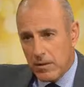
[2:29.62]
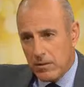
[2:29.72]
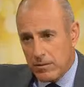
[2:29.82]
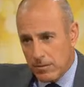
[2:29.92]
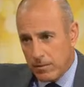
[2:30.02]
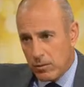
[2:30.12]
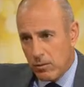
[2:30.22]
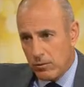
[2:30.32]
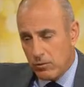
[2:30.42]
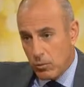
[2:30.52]
that are
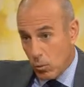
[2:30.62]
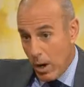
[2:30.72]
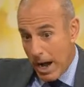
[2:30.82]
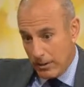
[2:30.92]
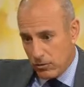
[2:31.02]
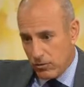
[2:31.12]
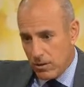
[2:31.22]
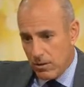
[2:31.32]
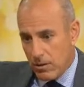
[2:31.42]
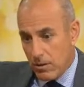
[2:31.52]
difficult to watch,
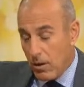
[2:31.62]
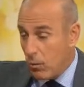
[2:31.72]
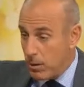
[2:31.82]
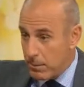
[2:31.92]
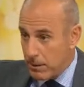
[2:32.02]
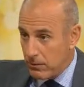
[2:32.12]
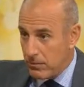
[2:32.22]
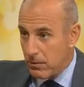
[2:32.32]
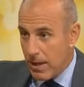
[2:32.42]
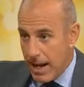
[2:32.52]
there are
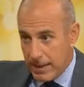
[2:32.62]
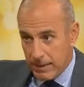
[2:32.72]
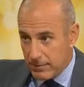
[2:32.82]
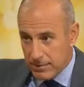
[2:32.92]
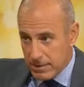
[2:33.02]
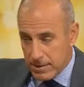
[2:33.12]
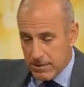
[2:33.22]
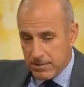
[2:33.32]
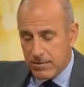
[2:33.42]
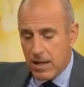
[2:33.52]
whippings, there are hangings in
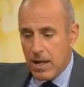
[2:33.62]
this.